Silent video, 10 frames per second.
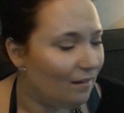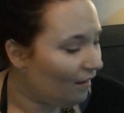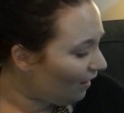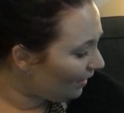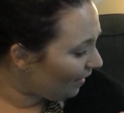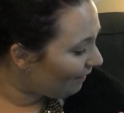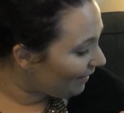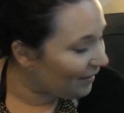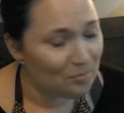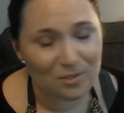I
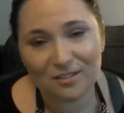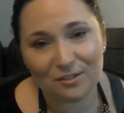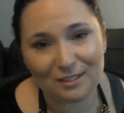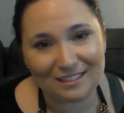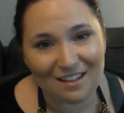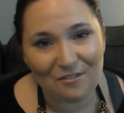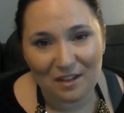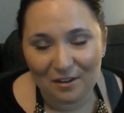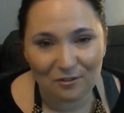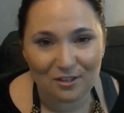absolutely love
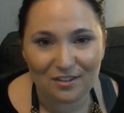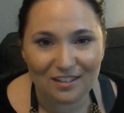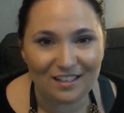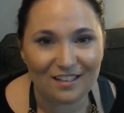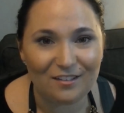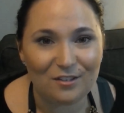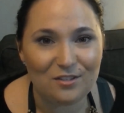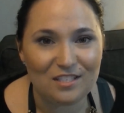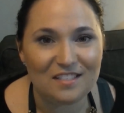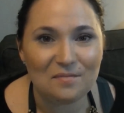everything. You
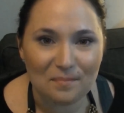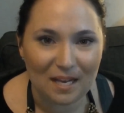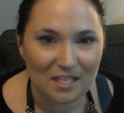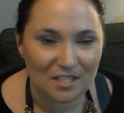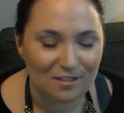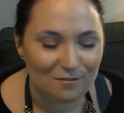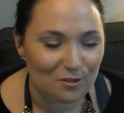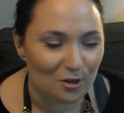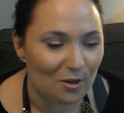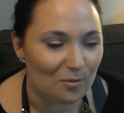did an amazing
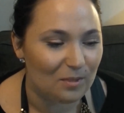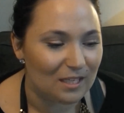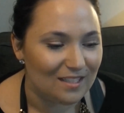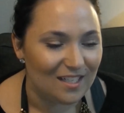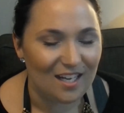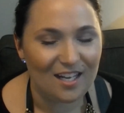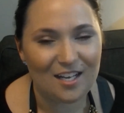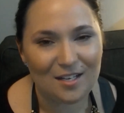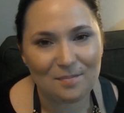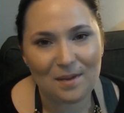job.
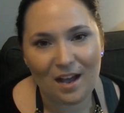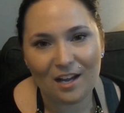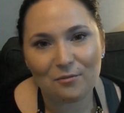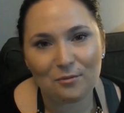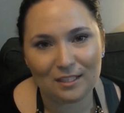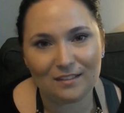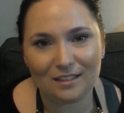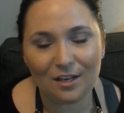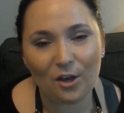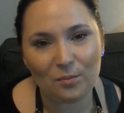I really
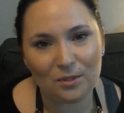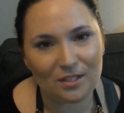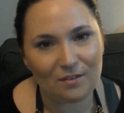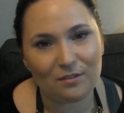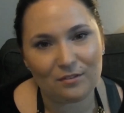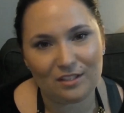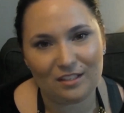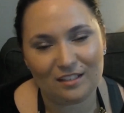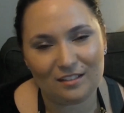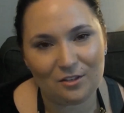hope you love everything
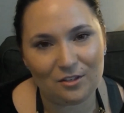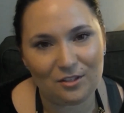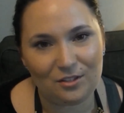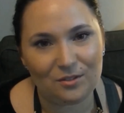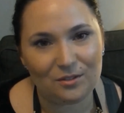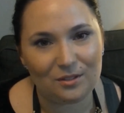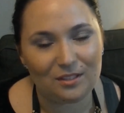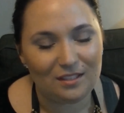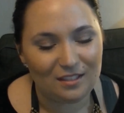I got you.